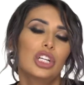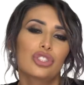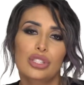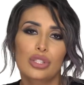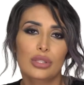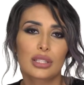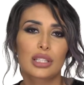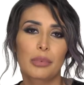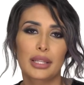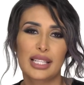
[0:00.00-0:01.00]
just use a
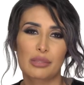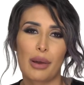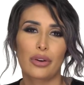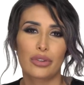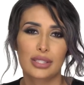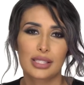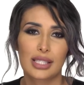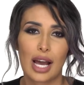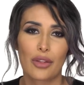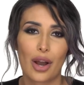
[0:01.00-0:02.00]
little bit less powder and
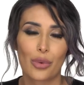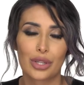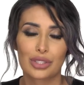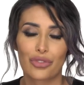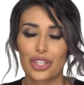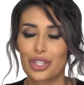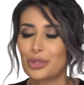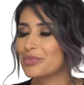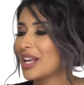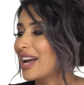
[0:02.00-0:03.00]
see how that works for you.